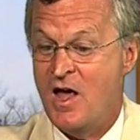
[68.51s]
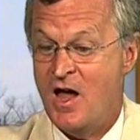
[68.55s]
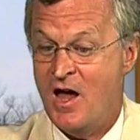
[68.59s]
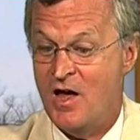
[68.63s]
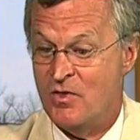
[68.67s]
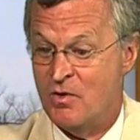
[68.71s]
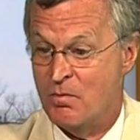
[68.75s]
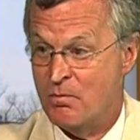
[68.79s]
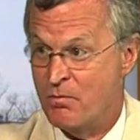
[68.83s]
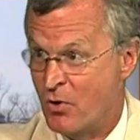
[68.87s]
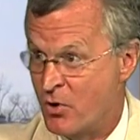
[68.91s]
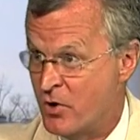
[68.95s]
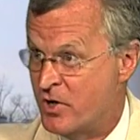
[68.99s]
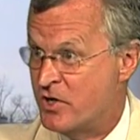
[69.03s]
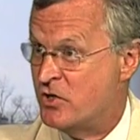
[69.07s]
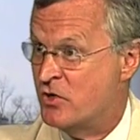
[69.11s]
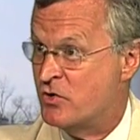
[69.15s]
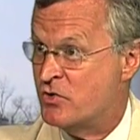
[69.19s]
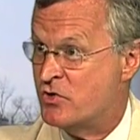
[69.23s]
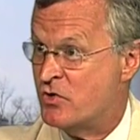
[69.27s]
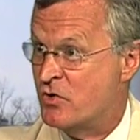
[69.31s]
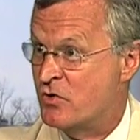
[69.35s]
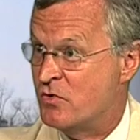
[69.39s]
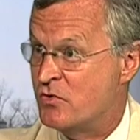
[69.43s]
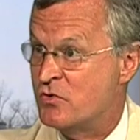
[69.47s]
and they're burning
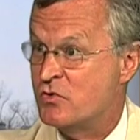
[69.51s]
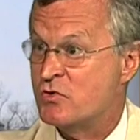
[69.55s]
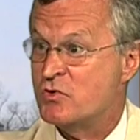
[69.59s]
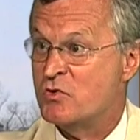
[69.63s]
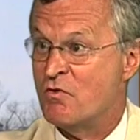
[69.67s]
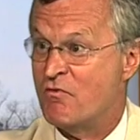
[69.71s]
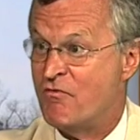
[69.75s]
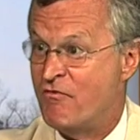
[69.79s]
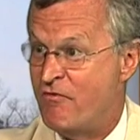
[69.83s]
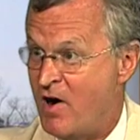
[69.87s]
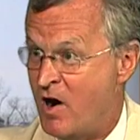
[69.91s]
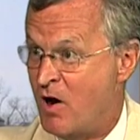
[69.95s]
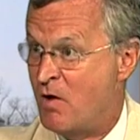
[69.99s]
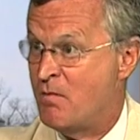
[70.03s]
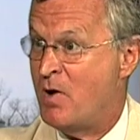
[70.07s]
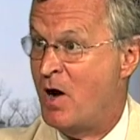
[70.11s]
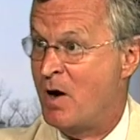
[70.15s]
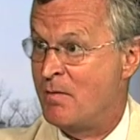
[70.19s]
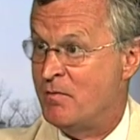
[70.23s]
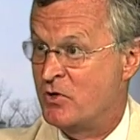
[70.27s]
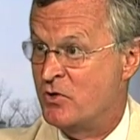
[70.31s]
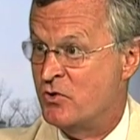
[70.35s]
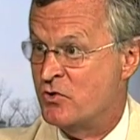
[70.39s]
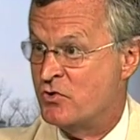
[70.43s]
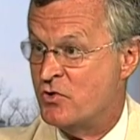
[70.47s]
your churches, they're
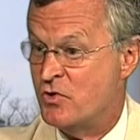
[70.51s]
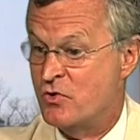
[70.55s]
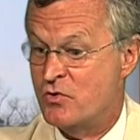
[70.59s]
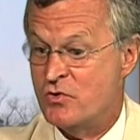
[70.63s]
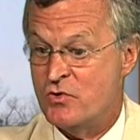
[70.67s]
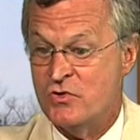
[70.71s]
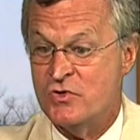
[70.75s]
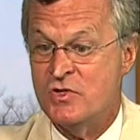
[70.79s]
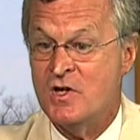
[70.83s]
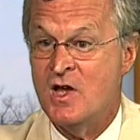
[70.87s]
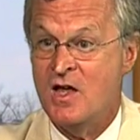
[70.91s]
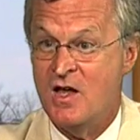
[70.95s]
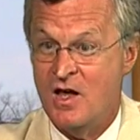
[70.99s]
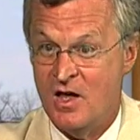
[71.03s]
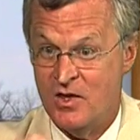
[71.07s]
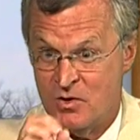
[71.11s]
firebombing your churches,